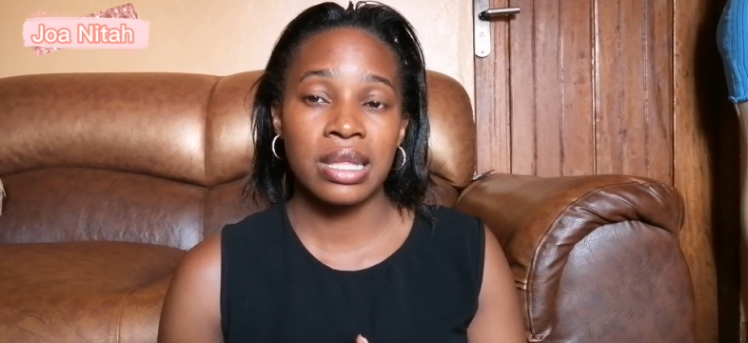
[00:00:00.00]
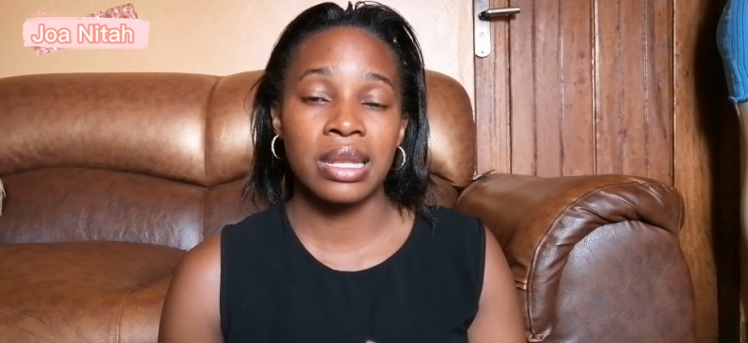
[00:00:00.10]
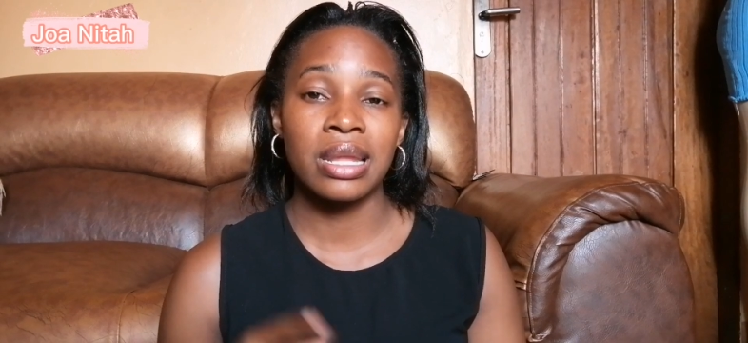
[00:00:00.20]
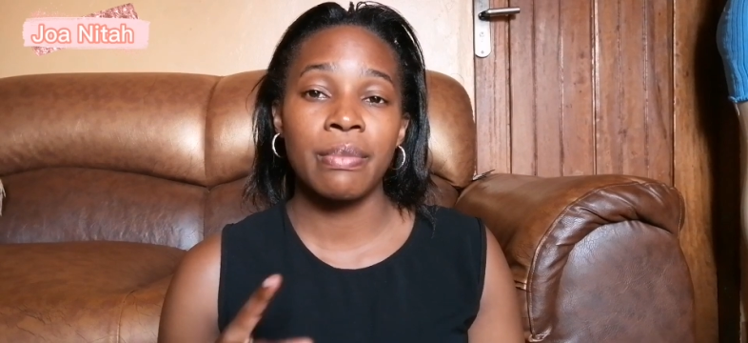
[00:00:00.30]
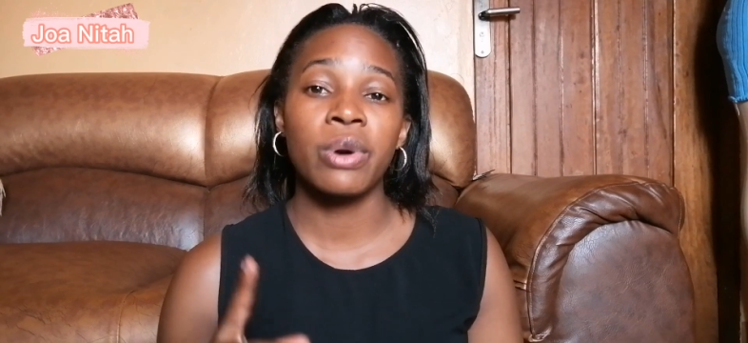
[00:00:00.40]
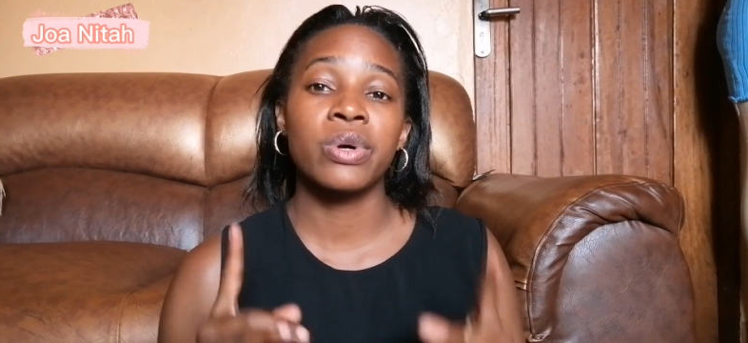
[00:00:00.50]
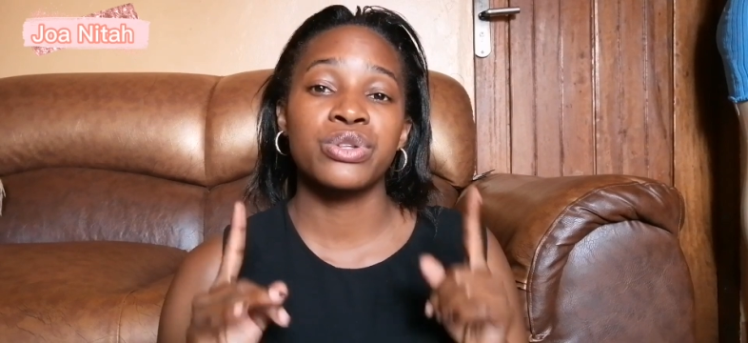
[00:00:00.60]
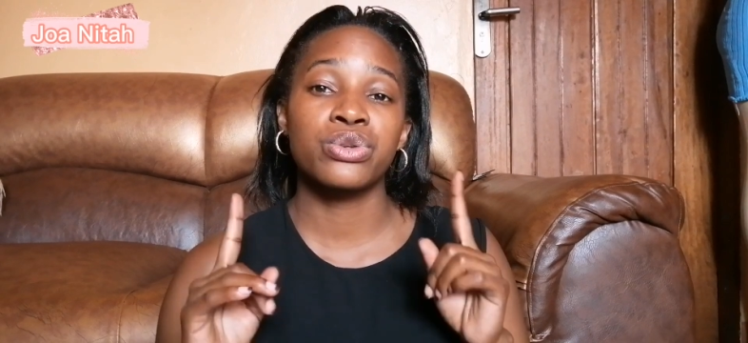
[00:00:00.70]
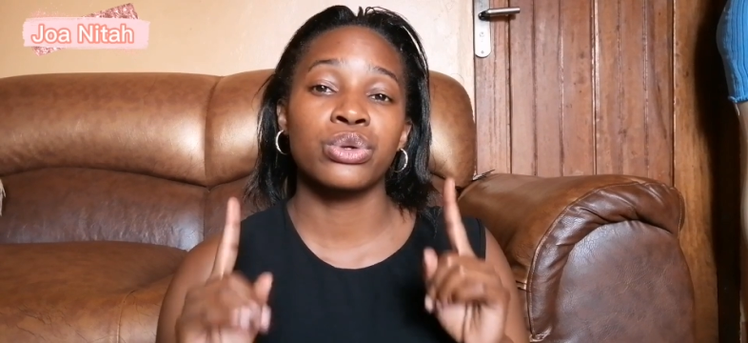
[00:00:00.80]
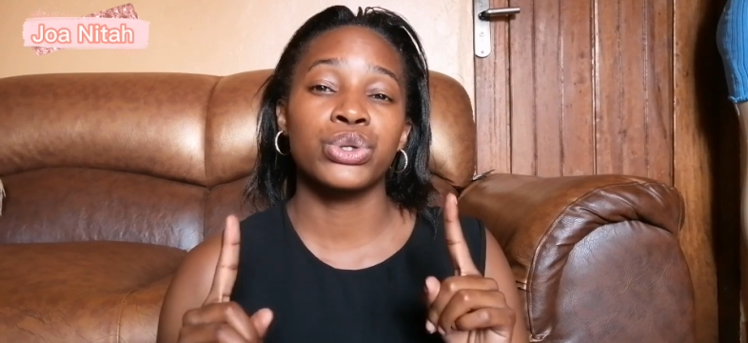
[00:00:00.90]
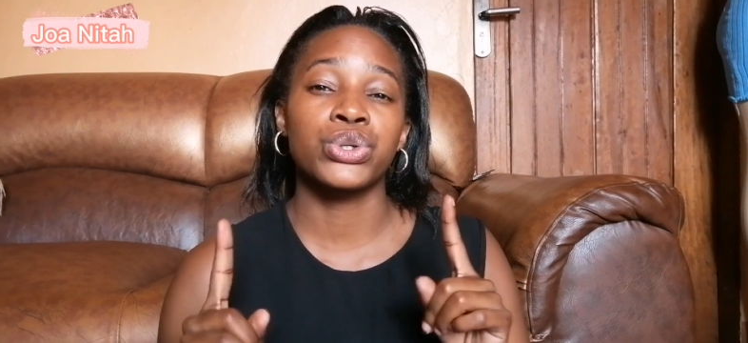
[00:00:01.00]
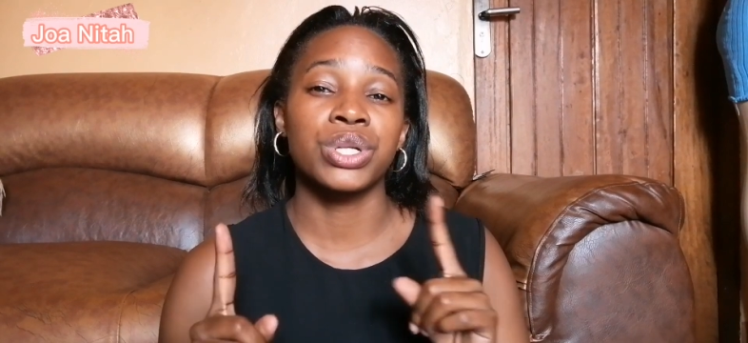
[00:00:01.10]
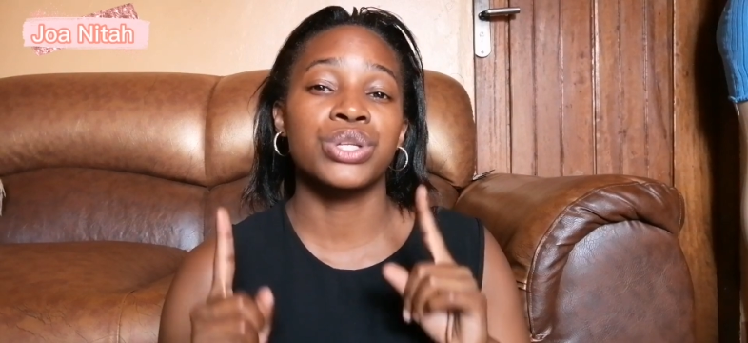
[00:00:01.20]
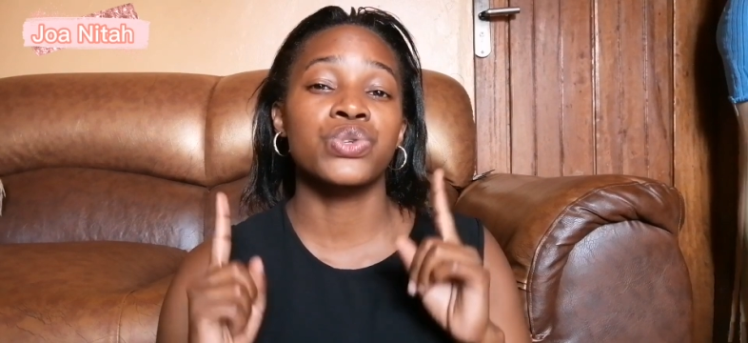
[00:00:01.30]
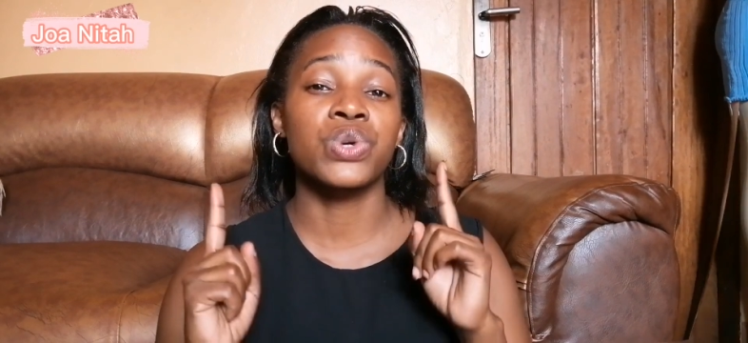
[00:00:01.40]
the number one
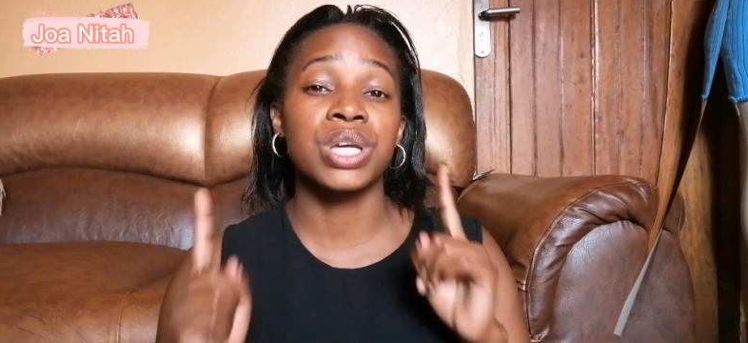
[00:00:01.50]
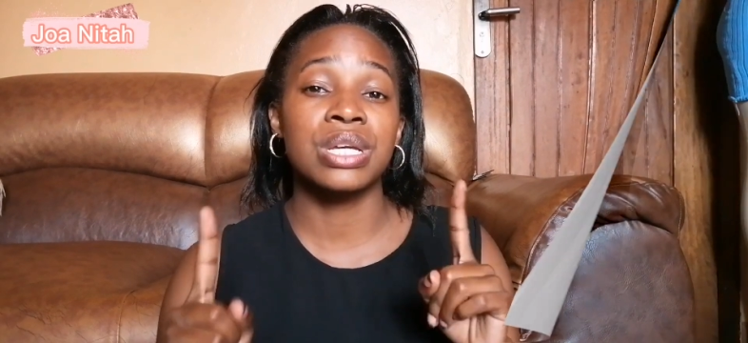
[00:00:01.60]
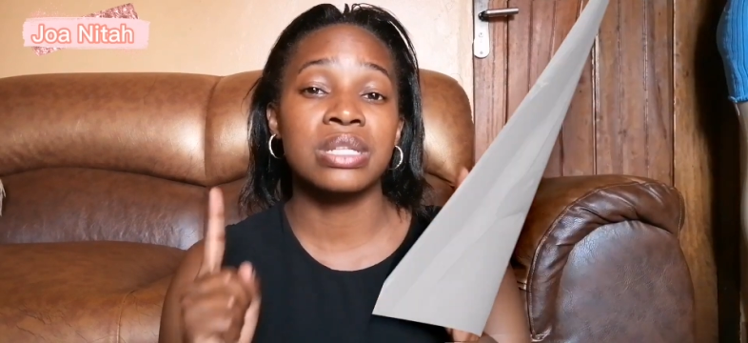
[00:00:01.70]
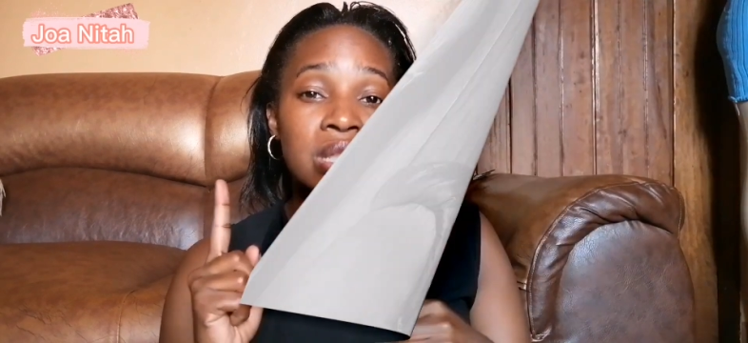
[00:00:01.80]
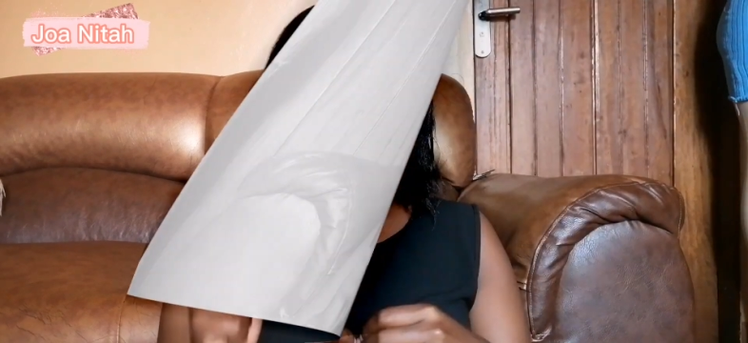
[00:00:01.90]
solution is to get